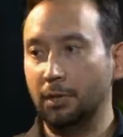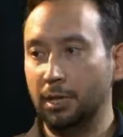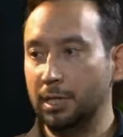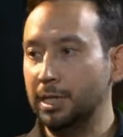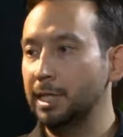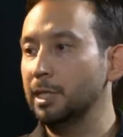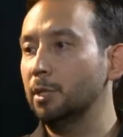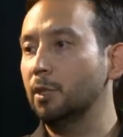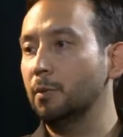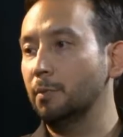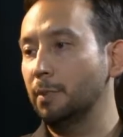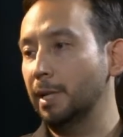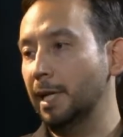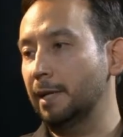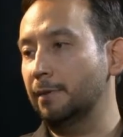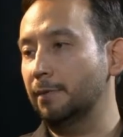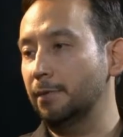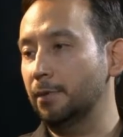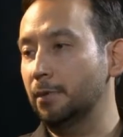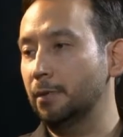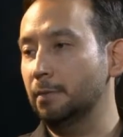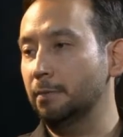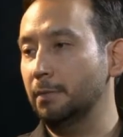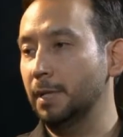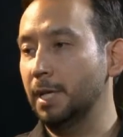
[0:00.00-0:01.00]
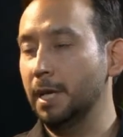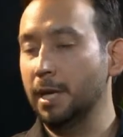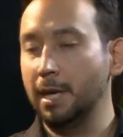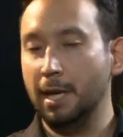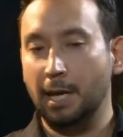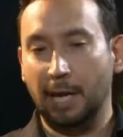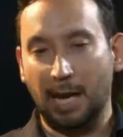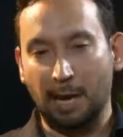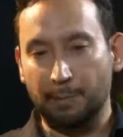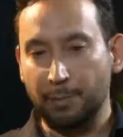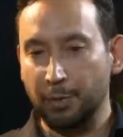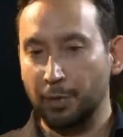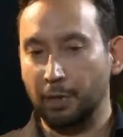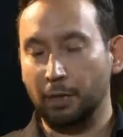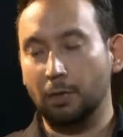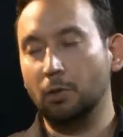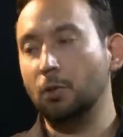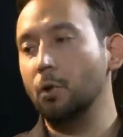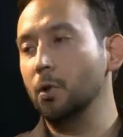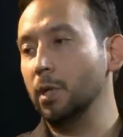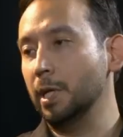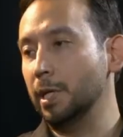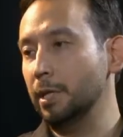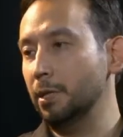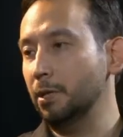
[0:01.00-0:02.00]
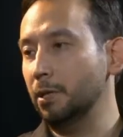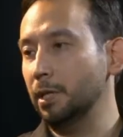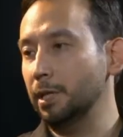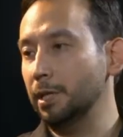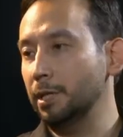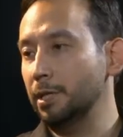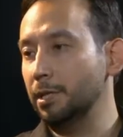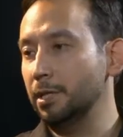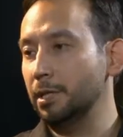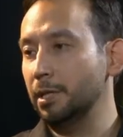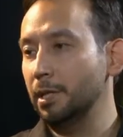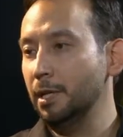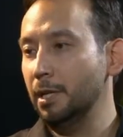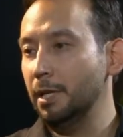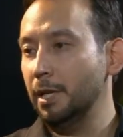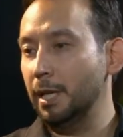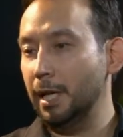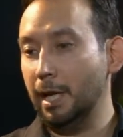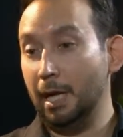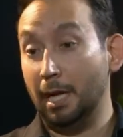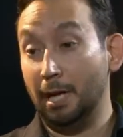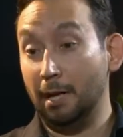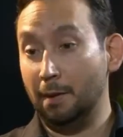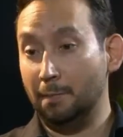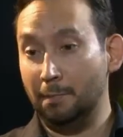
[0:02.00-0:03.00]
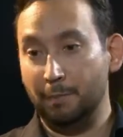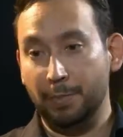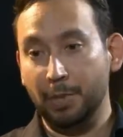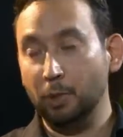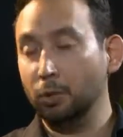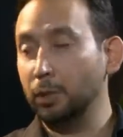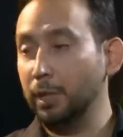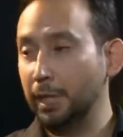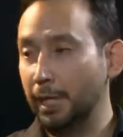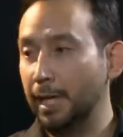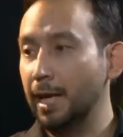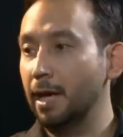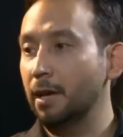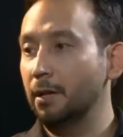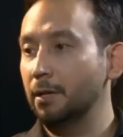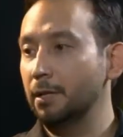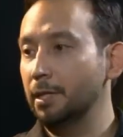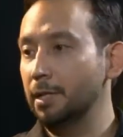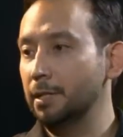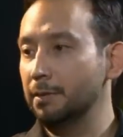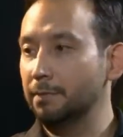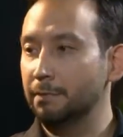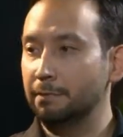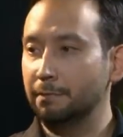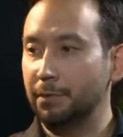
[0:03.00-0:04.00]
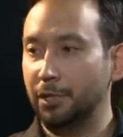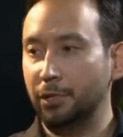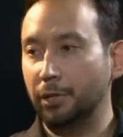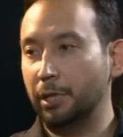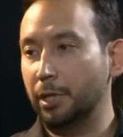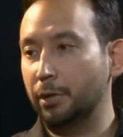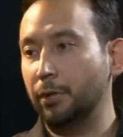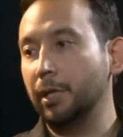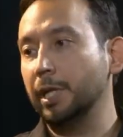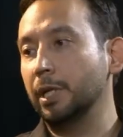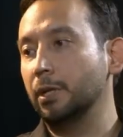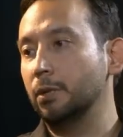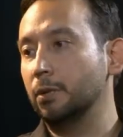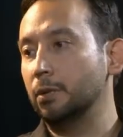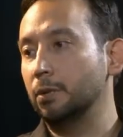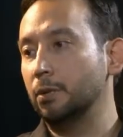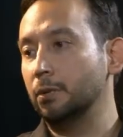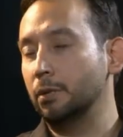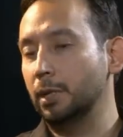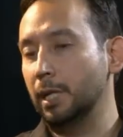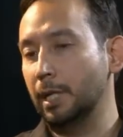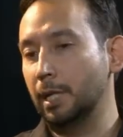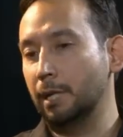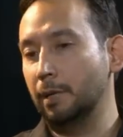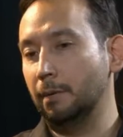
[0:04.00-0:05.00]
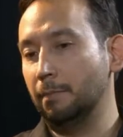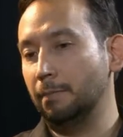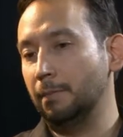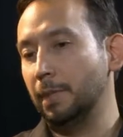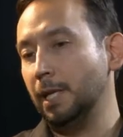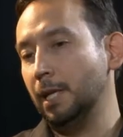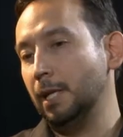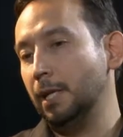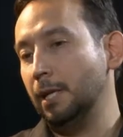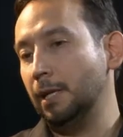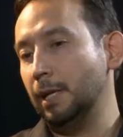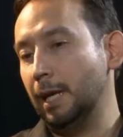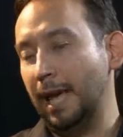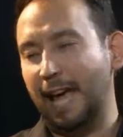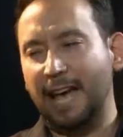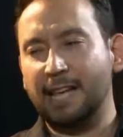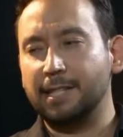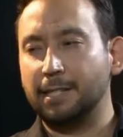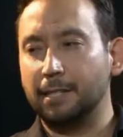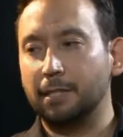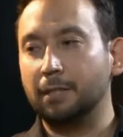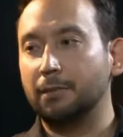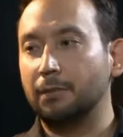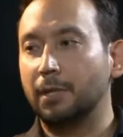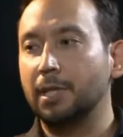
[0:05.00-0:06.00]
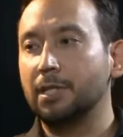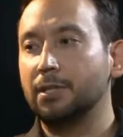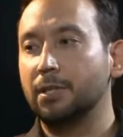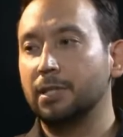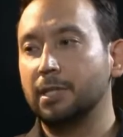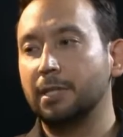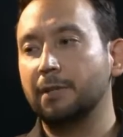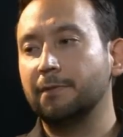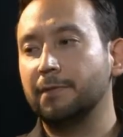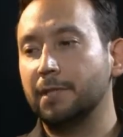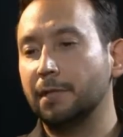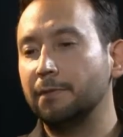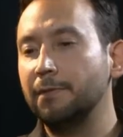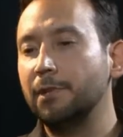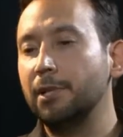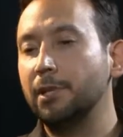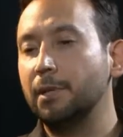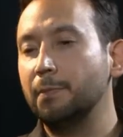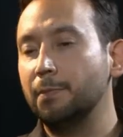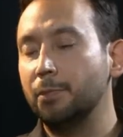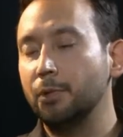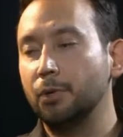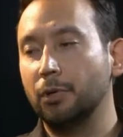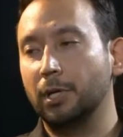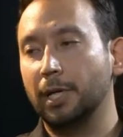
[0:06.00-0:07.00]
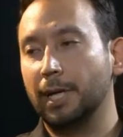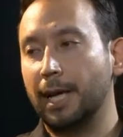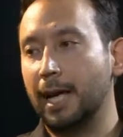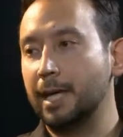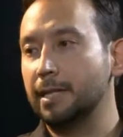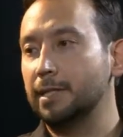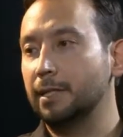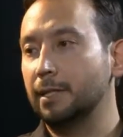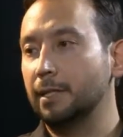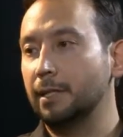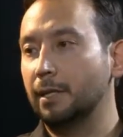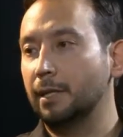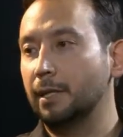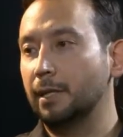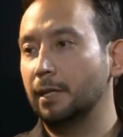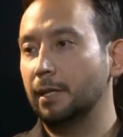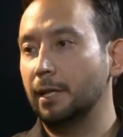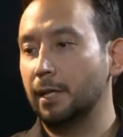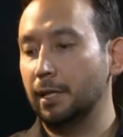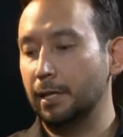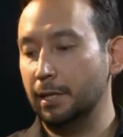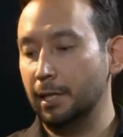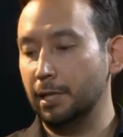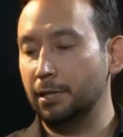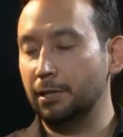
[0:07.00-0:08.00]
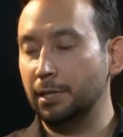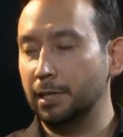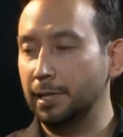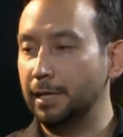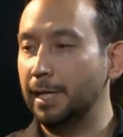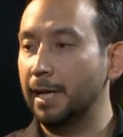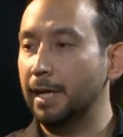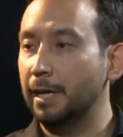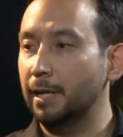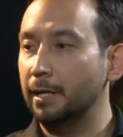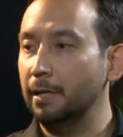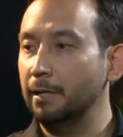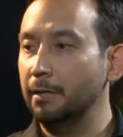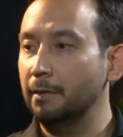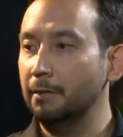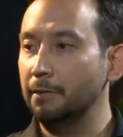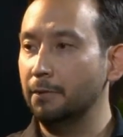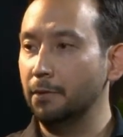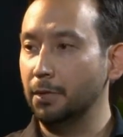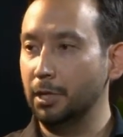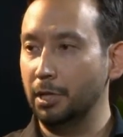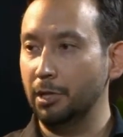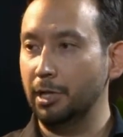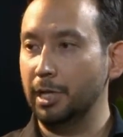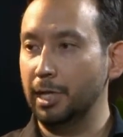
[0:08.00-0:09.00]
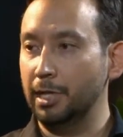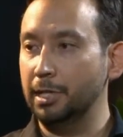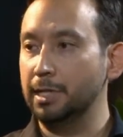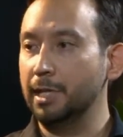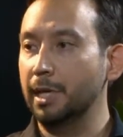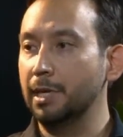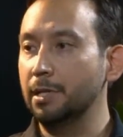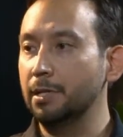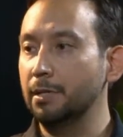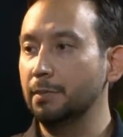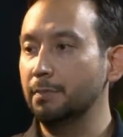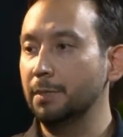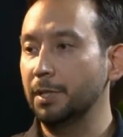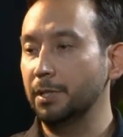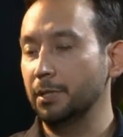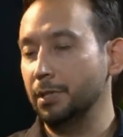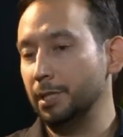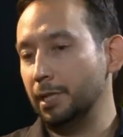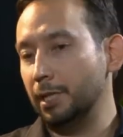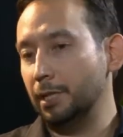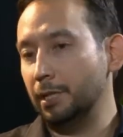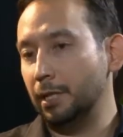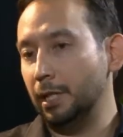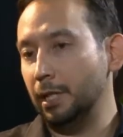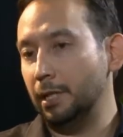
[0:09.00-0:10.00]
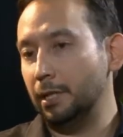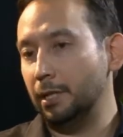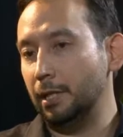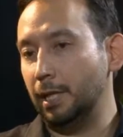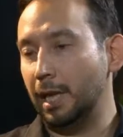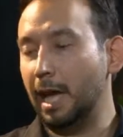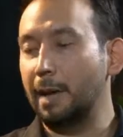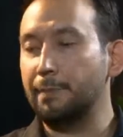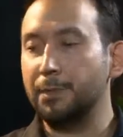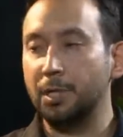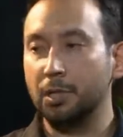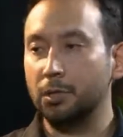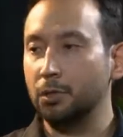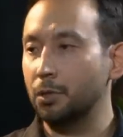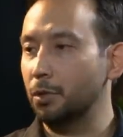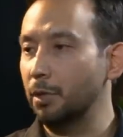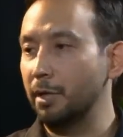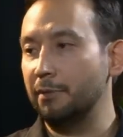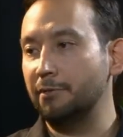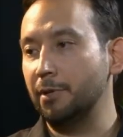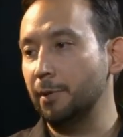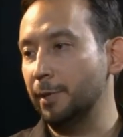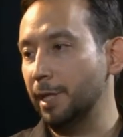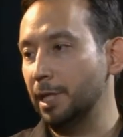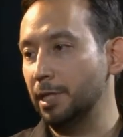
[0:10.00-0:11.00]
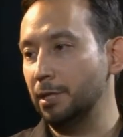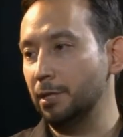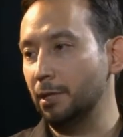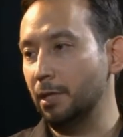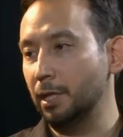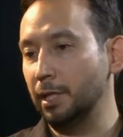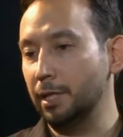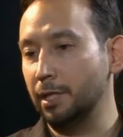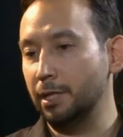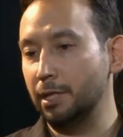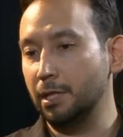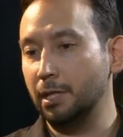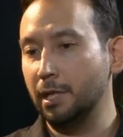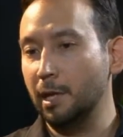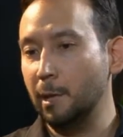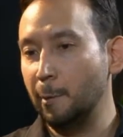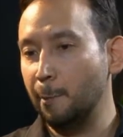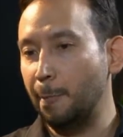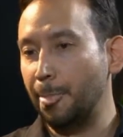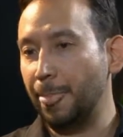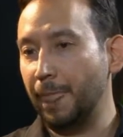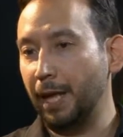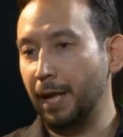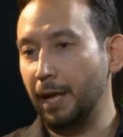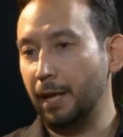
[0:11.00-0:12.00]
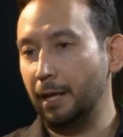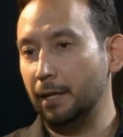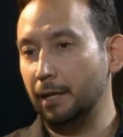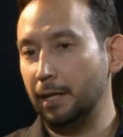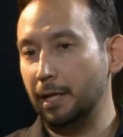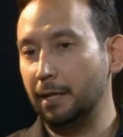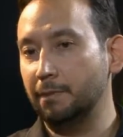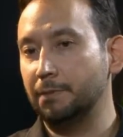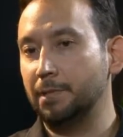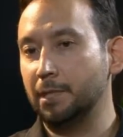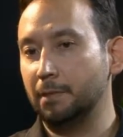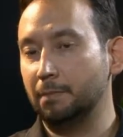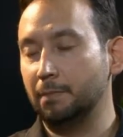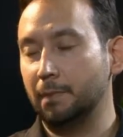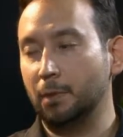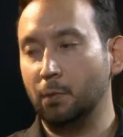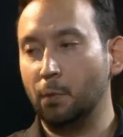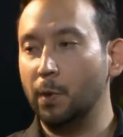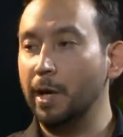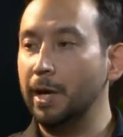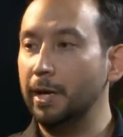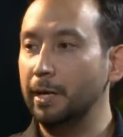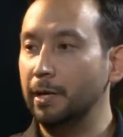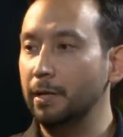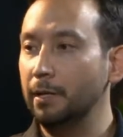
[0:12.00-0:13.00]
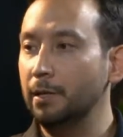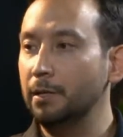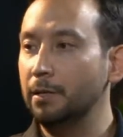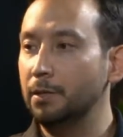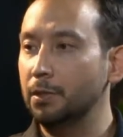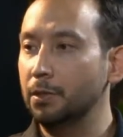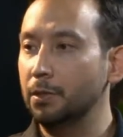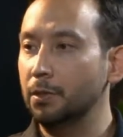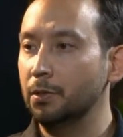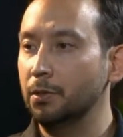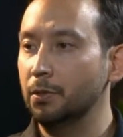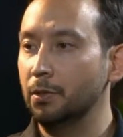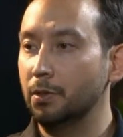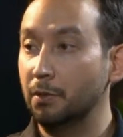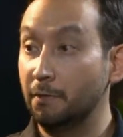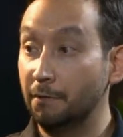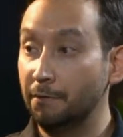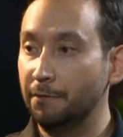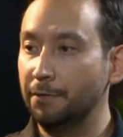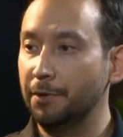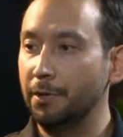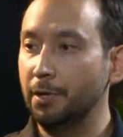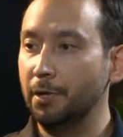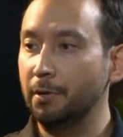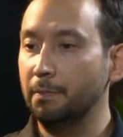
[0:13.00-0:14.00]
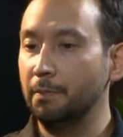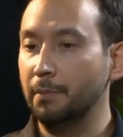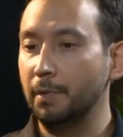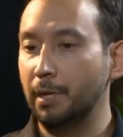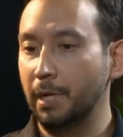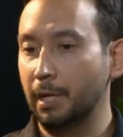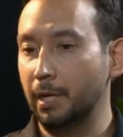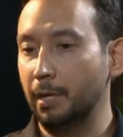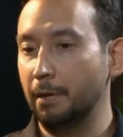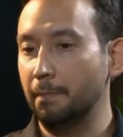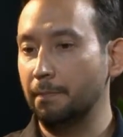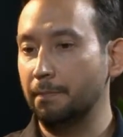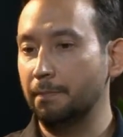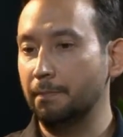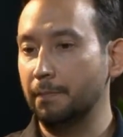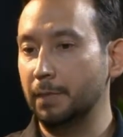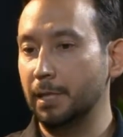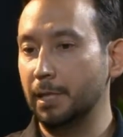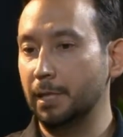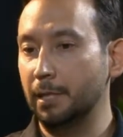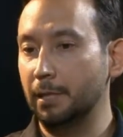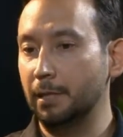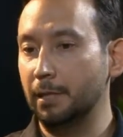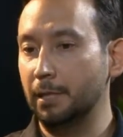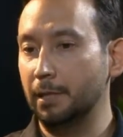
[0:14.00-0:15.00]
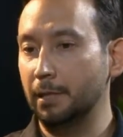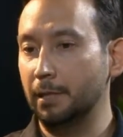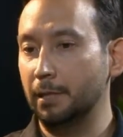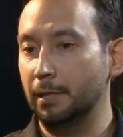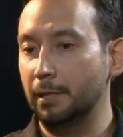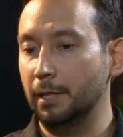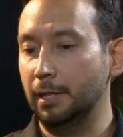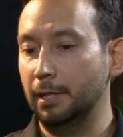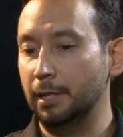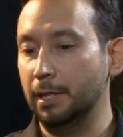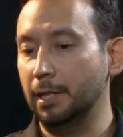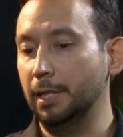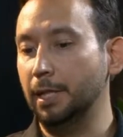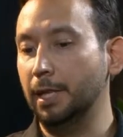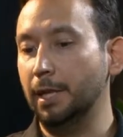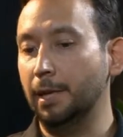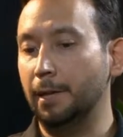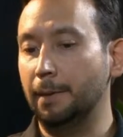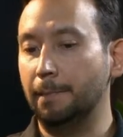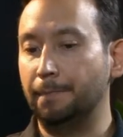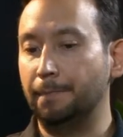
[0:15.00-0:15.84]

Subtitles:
on a single platform, capturing all their knowledge and building out this very critical asset, right? So it's a very important asset at the end of the day for the organization, because it captures everybody's knowledge and gives them a way to confirm that the